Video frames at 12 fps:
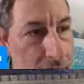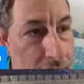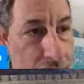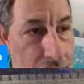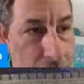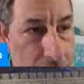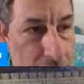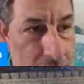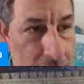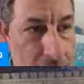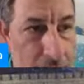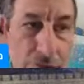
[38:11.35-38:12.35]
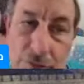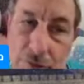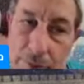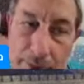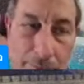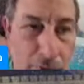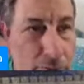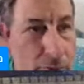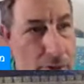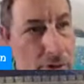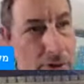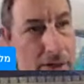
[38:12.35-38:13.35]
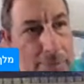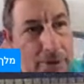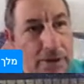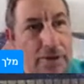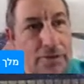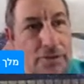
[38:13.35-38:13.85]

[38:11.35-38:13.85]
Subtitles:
So remember, we're already up into the 40th year, right?